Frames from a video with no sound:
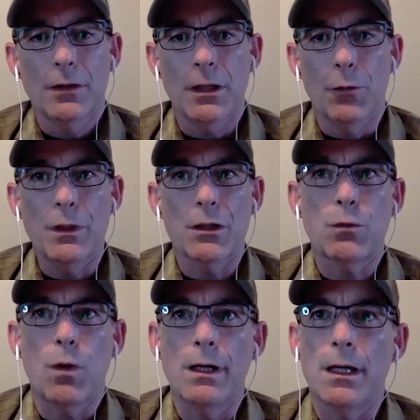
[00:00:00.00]
we
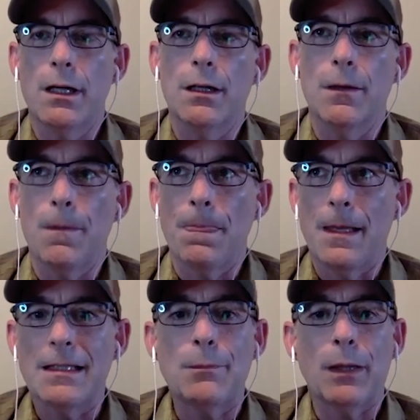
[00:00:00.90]
just want to
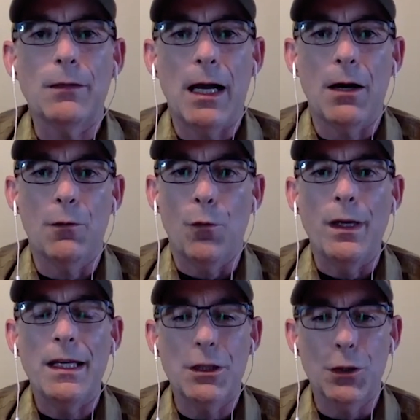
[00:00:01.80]
explain how
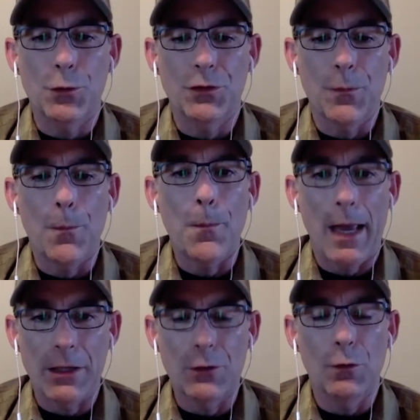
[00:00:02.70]
we use
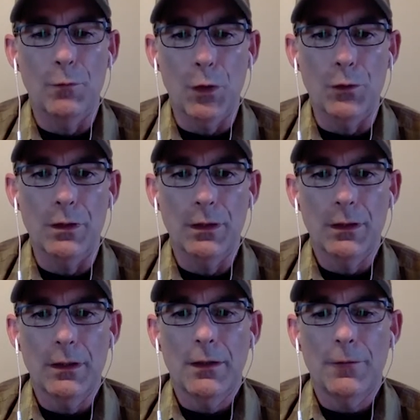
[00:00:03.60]
manual mode
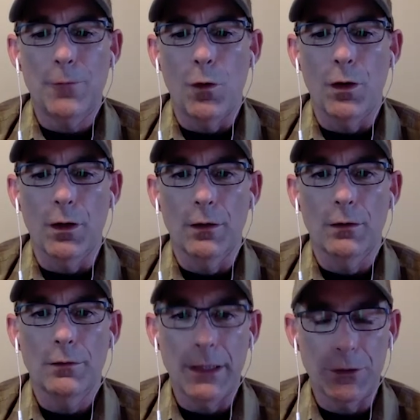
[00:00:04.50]
for
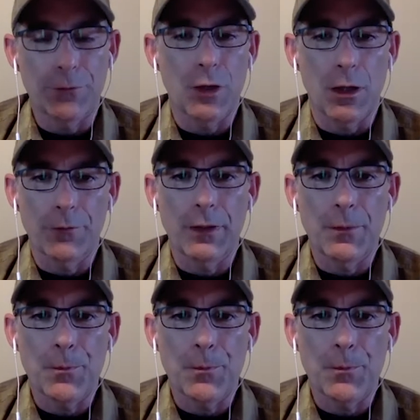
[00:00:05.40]
nature photography.